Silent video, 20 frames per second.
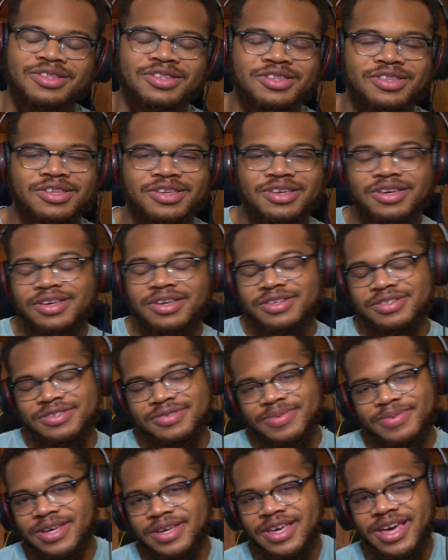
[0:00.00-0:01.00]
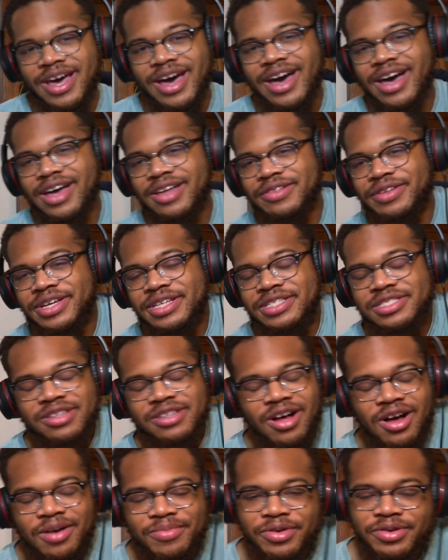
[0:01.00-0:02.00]
Jeez, man. Golly,
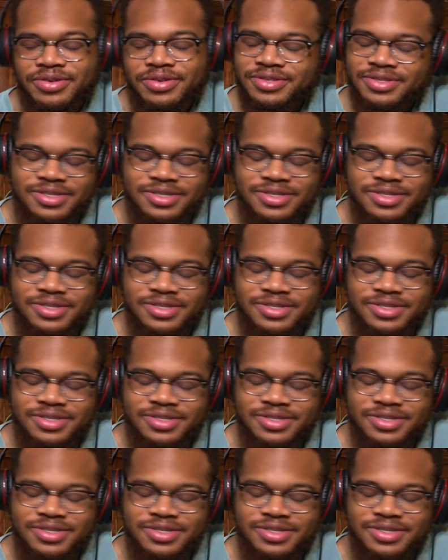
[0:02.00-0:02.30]
Sauber.